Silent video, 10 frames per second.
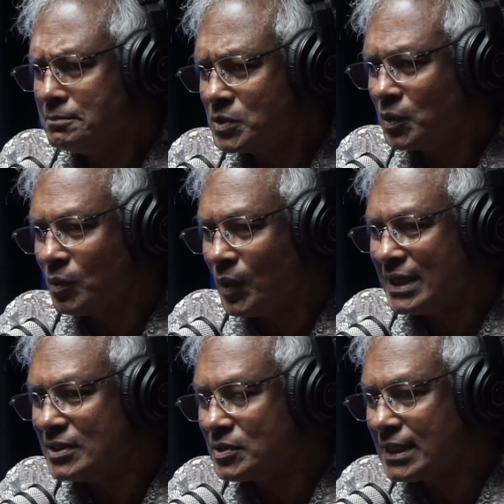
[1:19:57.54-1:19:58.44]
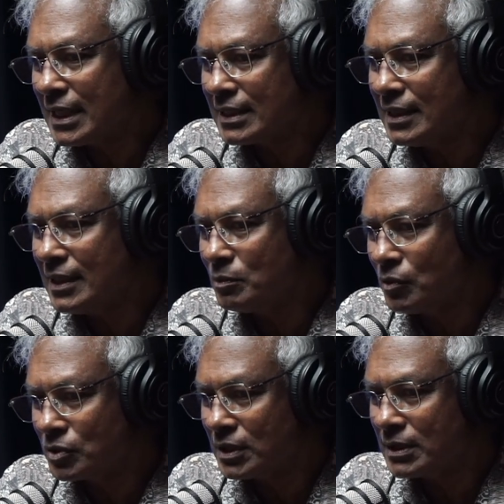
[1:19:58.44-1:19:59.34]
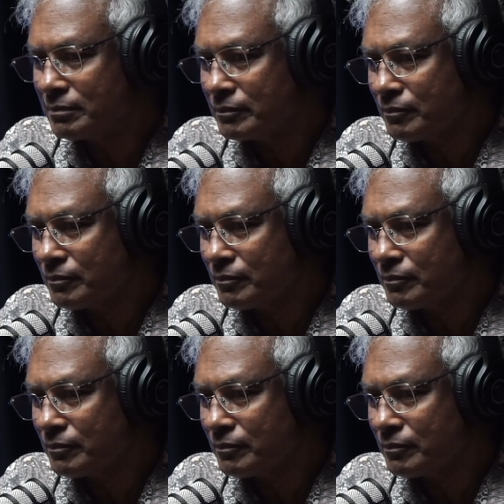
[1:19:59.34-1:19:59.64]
So once you set a thing into motion,